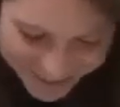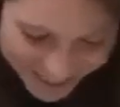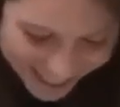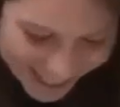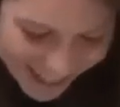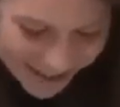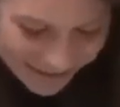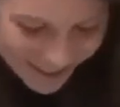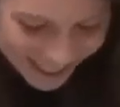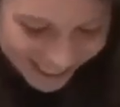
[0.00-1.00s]
Politico
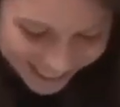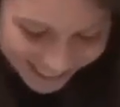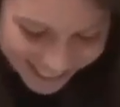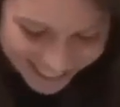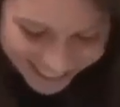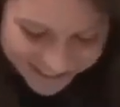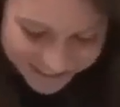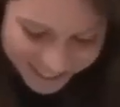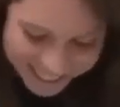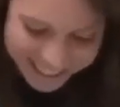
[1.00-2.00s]
printed a letter
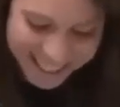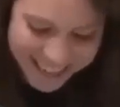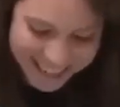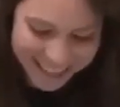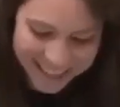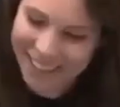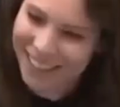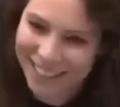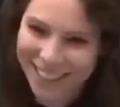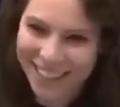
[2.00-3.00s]
completely
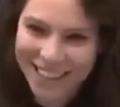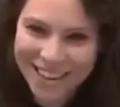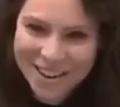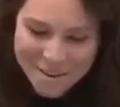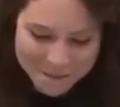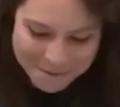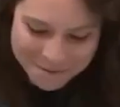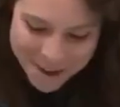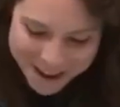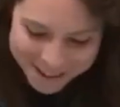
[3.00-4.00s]
uncritically
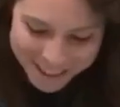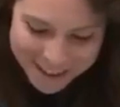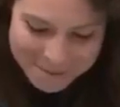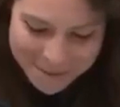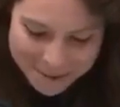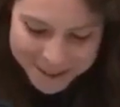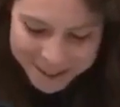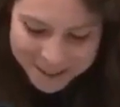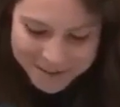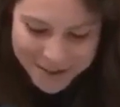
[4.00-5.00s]
from veteran
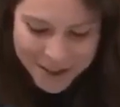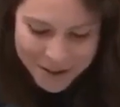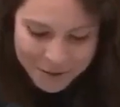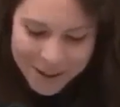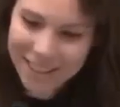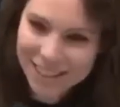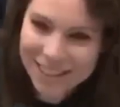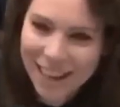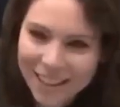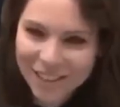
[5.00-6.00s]
members of the U.S.
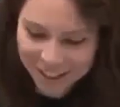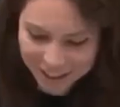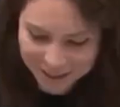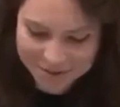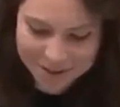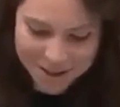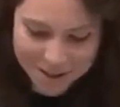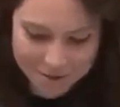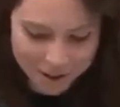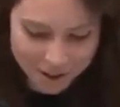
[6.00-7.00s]
intelligence
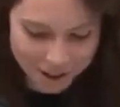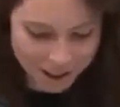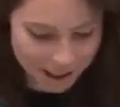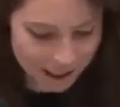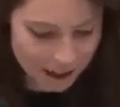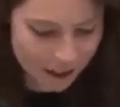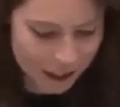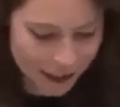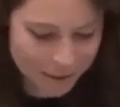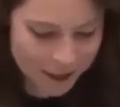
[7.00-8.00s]
community, falsely
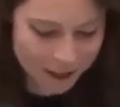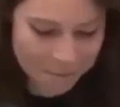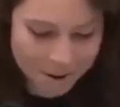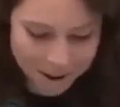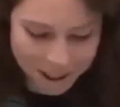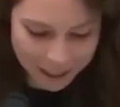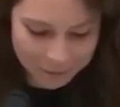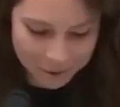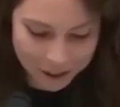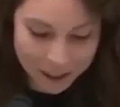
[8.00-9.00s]
claiming that the Post
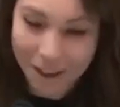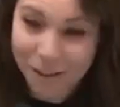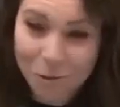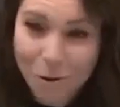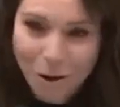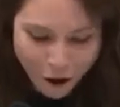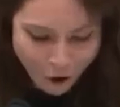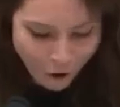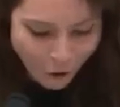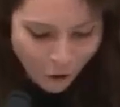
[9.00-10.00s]
expose has, quote,
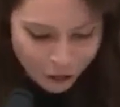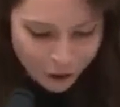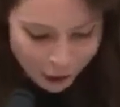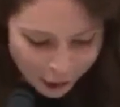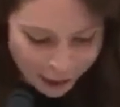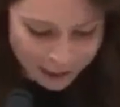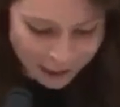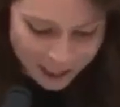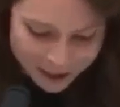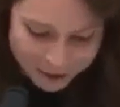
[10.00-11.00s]
all the
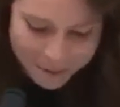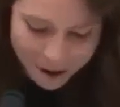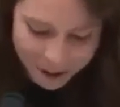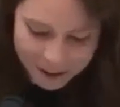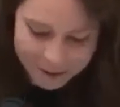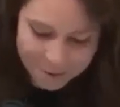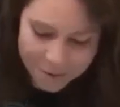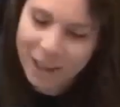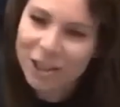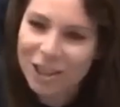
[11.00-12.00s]
classic earmarks of a
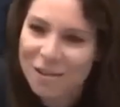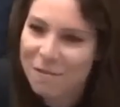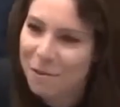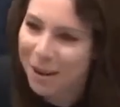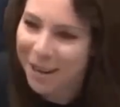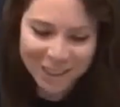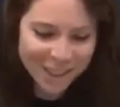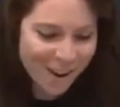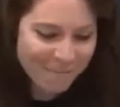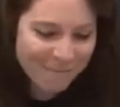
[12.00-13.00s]
Russian
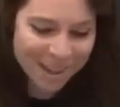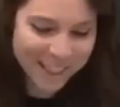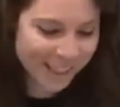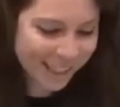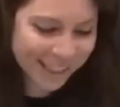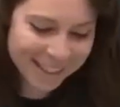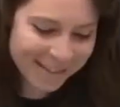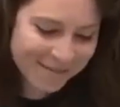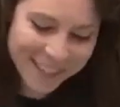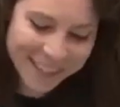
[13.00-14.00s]
information operation.
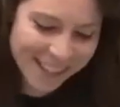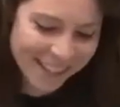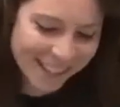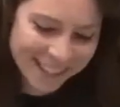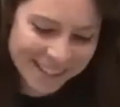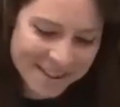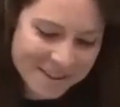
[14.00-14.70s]
My God.